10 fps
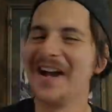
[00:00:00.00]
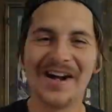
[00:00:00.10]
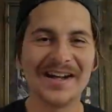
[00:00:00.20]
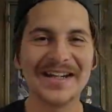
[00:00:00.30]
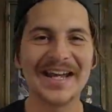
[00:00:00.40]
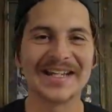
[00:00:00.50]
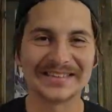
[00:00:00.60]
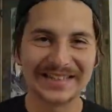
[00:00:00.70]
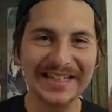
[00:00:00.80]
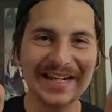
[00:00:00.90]

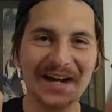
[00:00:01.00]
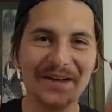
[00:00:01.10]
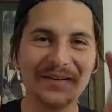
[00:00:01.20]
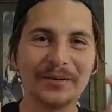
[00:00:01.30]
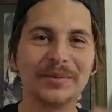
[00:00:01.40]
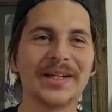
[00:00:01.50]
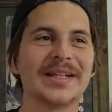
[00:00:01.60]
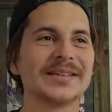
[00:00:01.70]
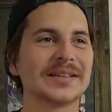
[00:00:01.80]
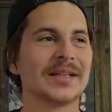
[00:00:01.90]
Yes, the other
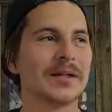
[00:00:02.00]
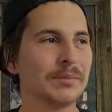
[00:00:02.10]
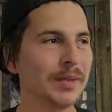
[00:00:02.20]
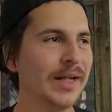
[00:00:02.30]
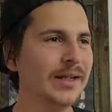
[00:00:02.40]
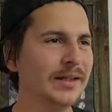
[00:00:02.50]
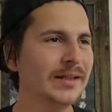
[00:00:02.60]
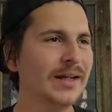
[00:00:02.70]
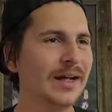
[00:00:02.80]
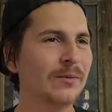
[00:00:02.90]
place. Betty and
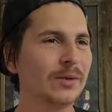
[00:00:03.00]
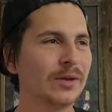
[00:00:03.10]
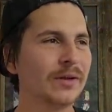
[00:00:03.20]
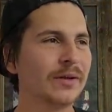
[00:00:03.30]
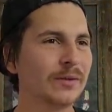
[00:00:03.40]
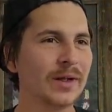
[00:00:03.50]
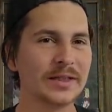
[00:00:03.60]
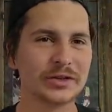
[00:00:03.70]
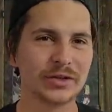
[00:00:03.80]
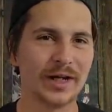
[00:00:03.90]
I were on the
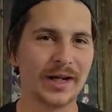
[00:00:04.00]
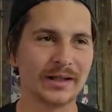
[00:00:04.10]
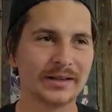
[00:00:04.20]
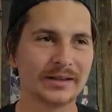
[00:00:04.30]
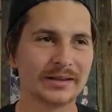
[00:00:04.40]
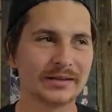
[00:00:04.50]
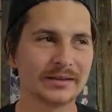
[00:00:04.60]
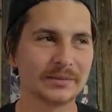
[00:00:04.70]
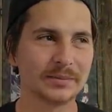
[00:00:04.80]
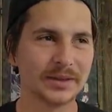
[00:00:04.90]
right track
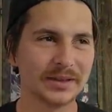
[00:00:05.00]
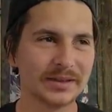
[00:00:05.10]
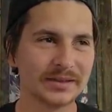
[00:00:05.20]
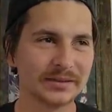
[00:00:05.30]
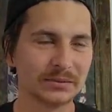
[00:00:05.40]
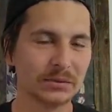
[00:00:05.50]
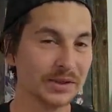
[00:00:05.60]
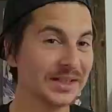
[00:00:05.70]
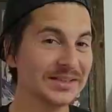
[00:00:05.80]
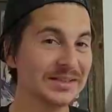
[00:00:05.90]
because we
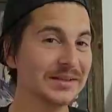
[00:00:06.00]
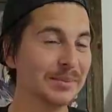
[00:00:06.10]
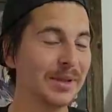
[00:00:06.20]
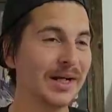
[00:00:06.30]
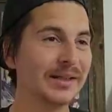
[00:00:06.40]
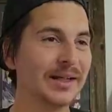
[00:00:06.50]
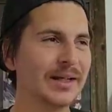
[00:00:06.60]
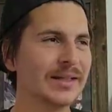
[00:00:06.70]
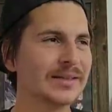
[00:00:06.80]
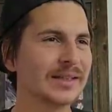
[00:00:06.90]
listened to the Pie
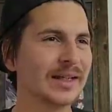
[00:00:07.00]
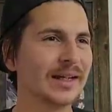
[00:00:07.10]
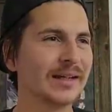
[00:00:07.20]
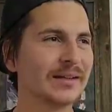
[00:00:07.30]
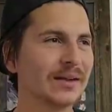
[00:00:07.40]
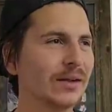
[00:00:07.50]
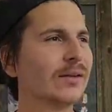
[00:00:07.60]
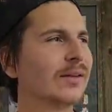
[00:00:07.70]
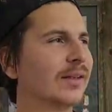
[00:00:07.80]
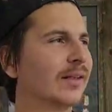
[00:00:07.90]
Ladies, and
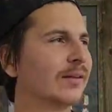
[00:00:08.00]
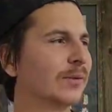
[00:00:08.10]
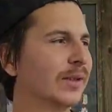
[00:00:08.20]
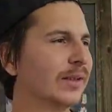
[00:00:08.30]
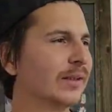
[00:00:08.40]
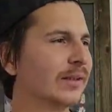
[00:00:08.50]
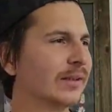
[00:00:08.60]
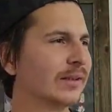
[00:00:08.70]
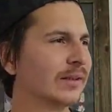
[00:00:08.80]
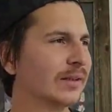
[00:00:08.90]
earlier we
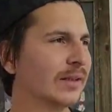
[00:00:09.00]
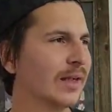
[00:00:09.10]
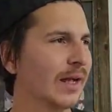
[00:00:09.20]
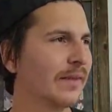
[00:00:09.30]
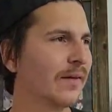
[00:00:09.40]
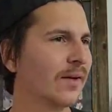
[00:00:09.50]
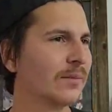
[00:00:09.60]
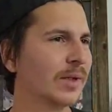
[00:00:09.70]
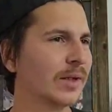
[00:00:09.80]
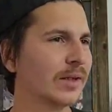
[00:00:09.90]
had thought
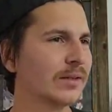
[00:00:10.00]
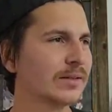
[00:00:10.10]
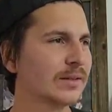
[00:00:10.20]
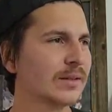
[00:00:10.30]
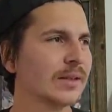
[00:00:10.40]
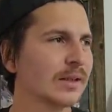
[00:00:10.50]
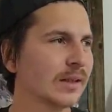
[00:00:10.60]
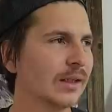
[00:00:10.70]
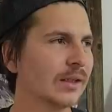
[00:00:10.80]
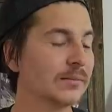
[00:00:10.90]
about it.
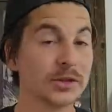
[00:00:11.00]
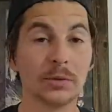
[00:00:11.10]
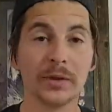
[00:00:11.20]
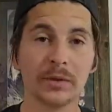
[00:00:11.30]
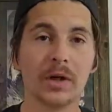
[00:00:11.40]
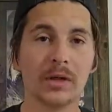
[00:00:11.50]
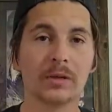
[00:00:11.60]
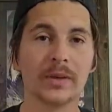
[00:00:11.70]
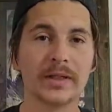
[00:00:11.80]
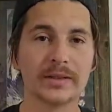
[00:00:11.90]
So we were on
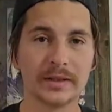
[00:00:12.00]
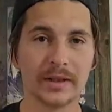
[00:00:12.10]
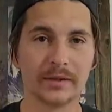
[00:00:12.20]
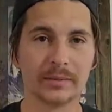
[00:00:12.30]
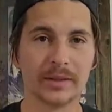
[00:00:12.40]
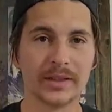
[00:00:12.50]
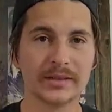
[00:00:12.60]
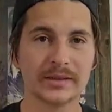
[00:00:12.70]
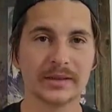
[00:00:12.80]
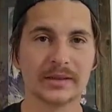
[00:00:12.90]
our way to the other
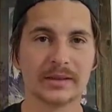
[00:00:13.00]
place.